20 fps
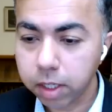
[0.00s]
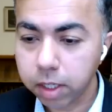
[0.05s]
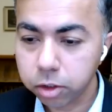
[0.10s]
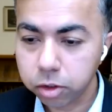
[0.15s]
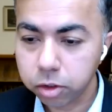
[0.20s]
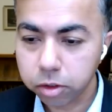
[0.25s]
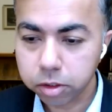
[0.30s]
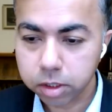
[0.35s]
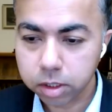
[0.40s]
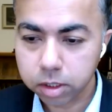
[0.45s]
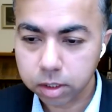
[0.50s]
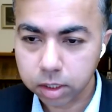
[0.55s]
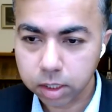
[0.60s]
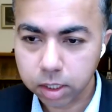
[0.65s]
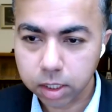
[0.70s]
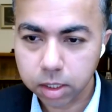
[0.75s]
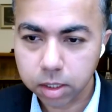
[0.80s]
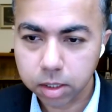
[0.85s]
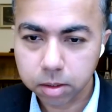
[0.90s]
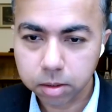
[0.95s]
Waitrose
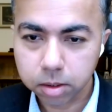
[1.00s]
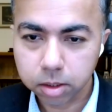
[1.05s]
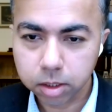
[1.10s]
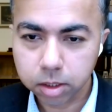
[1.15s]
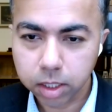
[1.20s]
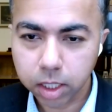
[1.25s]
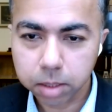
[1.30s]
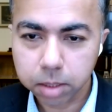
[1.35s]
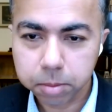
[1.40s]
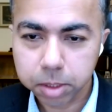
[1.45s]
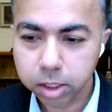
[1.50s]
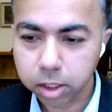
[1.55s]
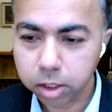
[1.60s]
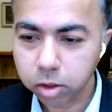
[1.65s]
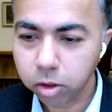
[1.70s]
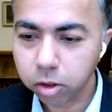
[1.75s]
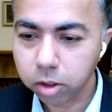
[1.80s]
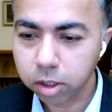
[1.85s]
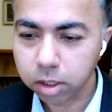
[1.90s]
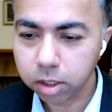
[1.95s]
libraries are
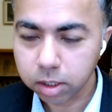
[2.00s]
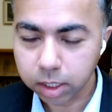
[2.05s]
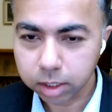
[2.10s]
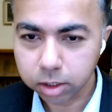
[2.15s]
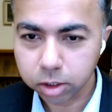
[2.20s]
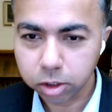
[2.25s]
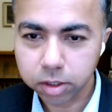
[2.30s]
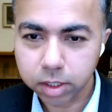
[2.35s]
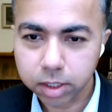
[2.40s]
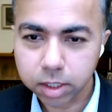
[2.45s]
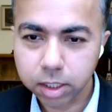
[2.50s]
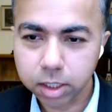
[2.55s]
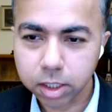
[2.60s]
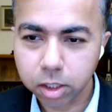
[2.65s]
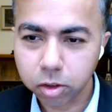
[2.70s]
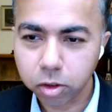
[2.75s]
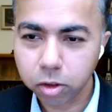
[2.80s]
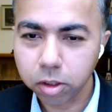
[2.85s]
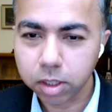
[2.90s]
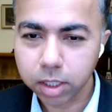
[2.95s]
all and universities
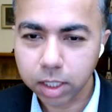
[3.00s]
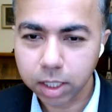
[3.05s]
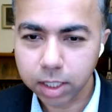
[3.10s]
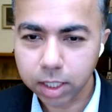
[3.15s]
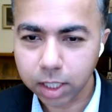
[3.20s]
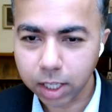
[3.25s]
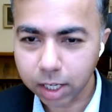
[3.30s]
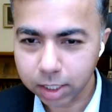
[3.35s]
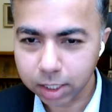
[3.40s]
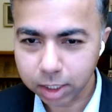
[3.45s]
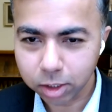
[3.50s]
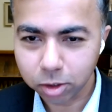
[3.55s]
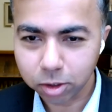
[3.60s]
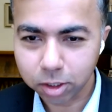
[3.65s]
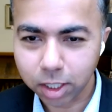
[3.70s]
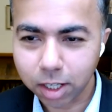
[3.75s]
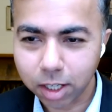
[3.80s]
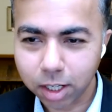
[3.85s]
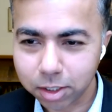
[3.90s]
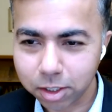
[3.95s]
are all aligned
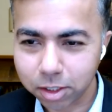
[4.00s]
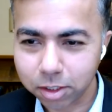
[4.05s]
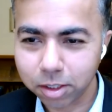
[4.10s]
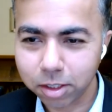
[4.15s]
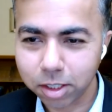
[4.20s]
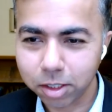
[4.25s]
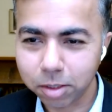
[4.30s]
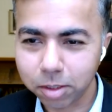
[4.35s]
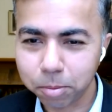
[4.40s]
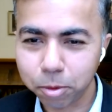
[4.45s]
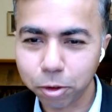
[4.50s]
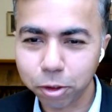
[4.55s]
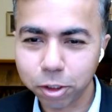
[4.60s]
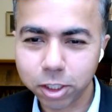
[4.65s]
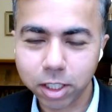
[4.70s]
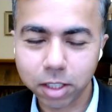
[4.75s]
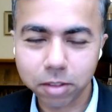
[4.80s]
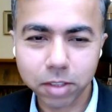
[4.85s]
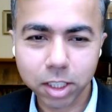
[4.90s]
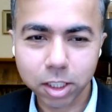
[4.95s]
on our
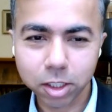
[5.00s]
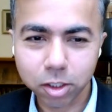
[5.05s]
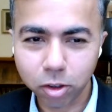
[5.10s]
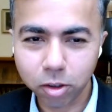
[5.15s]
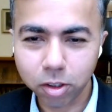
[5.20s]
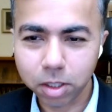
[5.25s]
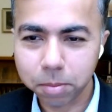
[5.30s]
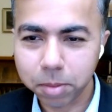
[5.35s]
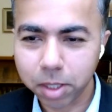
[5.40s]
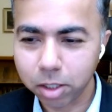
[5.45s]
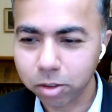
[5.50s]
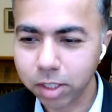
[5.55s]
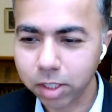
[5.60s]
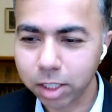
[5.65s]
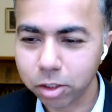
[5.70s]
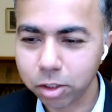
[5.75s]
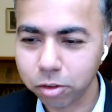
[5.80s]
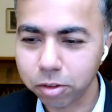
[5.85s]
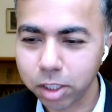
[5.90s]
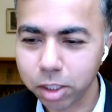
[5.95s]
approach here, which is all about
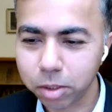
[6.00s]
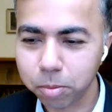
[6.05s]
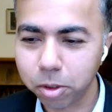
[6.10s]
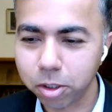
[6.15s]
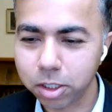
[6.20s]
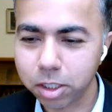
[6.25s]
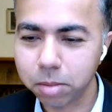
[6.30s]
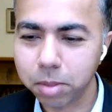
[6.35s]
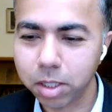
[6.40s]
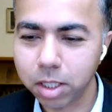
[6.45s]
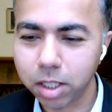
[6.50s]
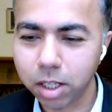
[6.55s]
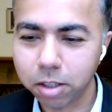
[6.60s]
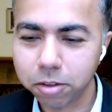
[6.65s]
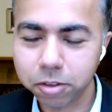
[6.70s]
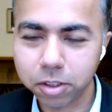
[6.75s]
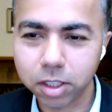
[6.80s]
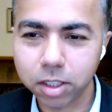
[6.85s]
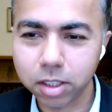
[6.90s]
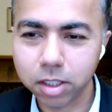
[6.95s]
as soon as possible
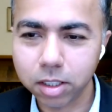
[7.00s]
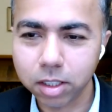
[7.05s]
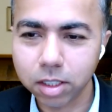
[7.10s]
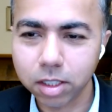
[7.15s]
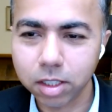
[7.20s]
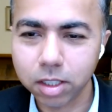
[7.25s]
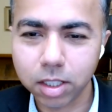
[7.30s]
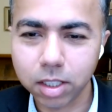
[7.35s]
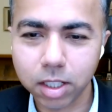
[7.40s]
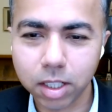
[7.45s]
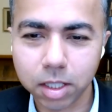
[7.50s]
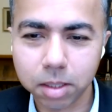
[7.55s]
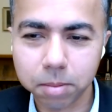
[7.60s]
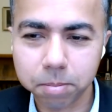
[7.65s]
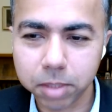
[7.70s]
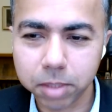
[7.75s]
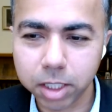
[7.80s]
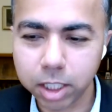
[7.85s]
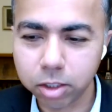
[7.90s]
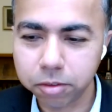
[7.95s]
after
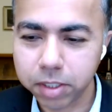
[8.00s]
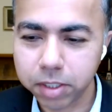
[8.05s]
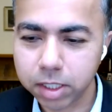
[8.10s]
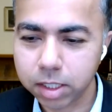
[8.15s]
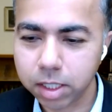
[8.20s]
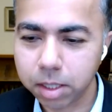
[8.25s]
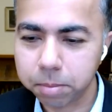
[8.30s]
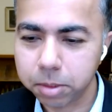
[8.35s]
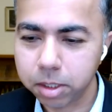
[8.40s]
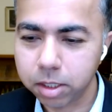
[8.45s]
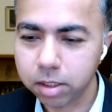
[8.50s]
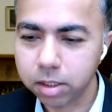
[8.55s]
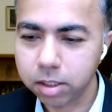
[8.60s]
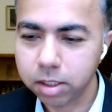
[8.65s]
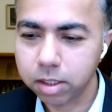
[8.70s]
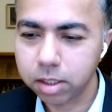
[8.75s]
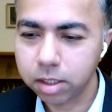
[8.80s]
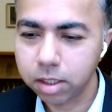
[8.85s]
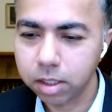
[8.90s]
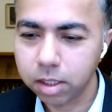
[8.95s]
date of
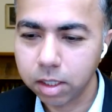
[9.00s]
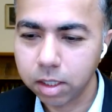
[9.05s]
acceptance.